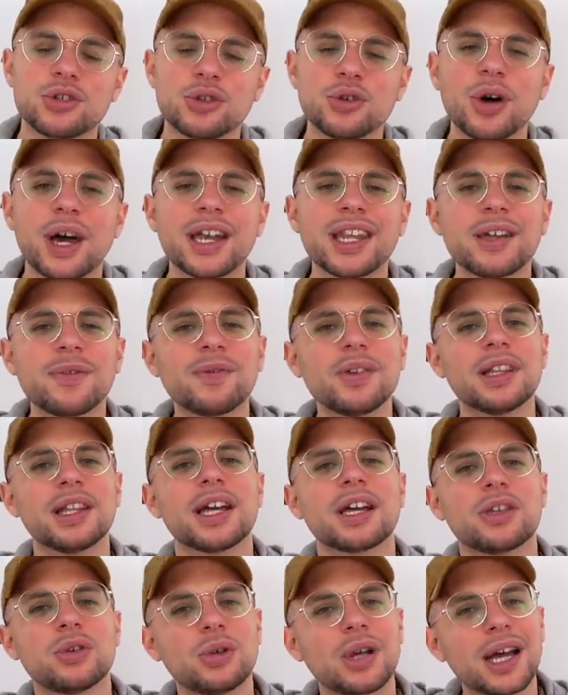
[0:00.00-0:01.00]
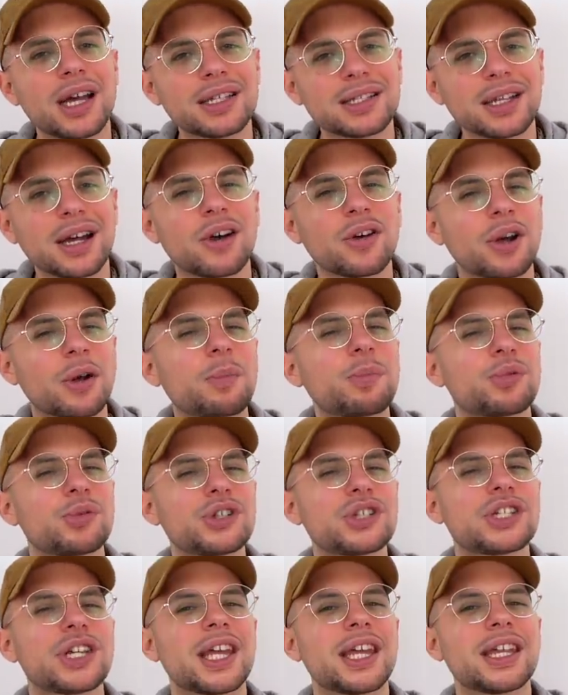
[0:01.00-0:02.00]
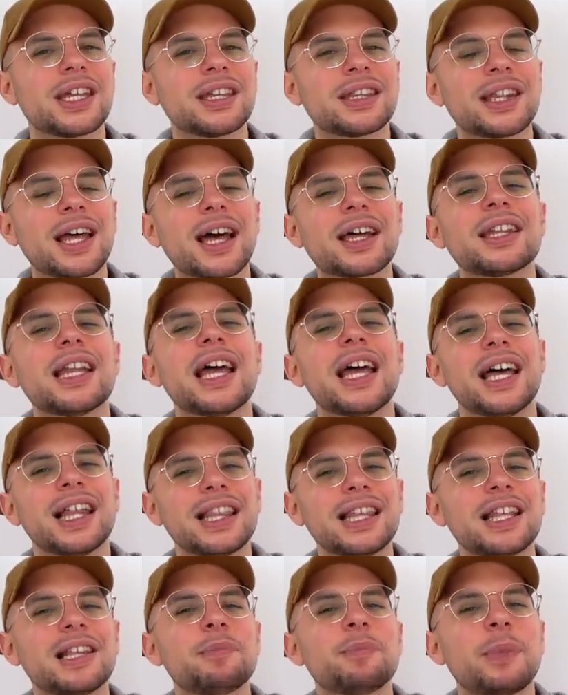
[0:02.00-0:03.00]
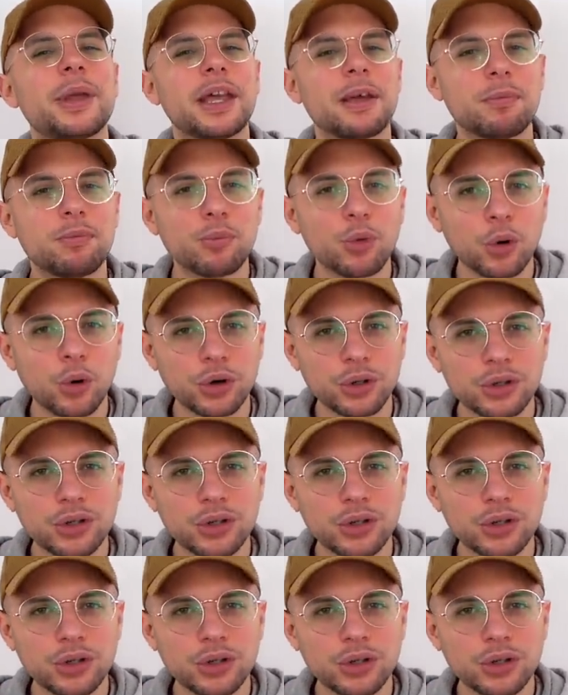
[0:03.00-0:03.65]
you know, and I feel like you guys are appreciating that a little bit more.